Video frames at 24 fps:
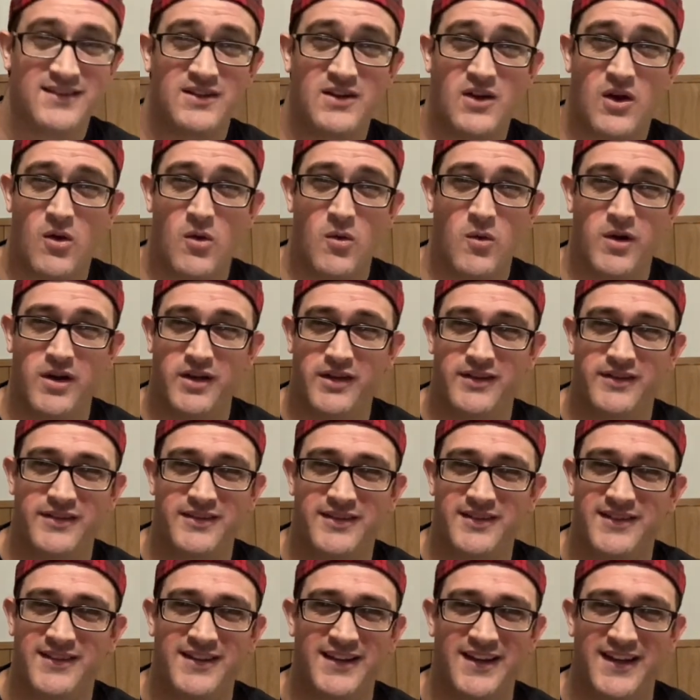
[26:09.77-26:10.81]

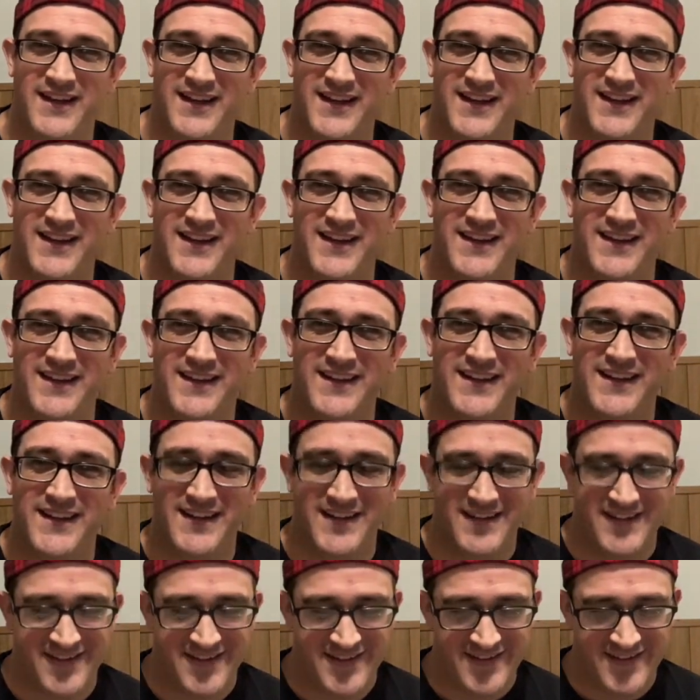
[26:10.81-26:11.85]
Always.
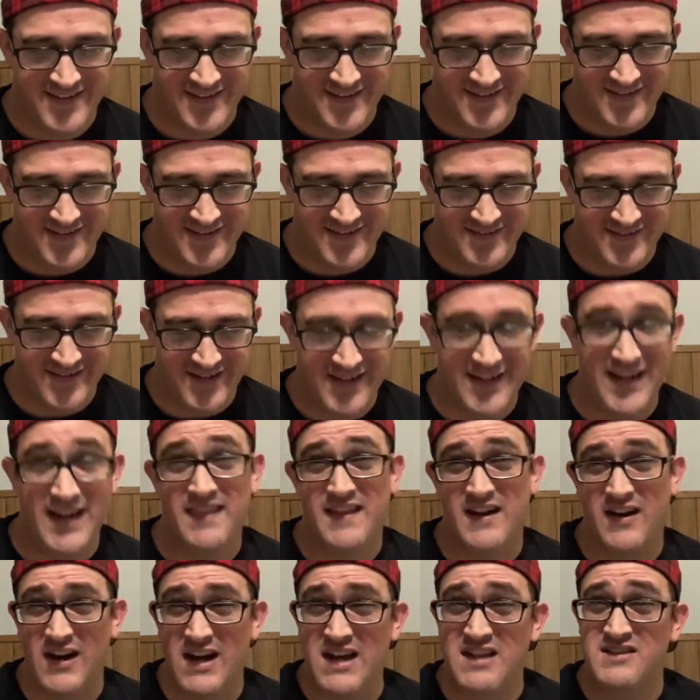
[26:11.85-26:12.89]
All right, and
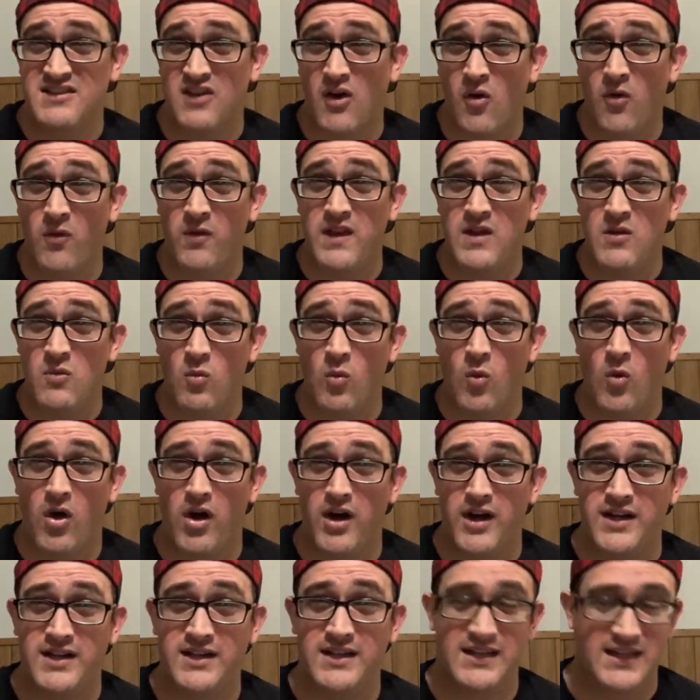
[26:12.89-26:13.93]
there is only
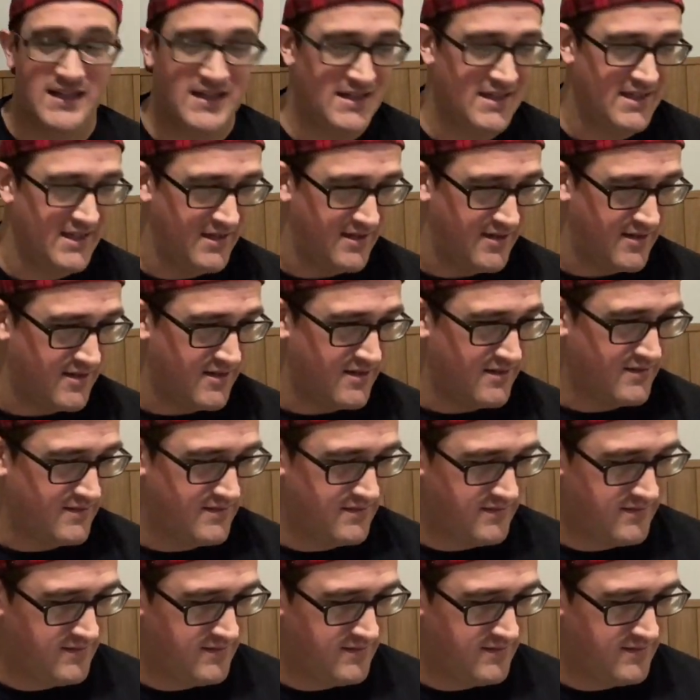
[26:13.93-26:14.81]
one in here.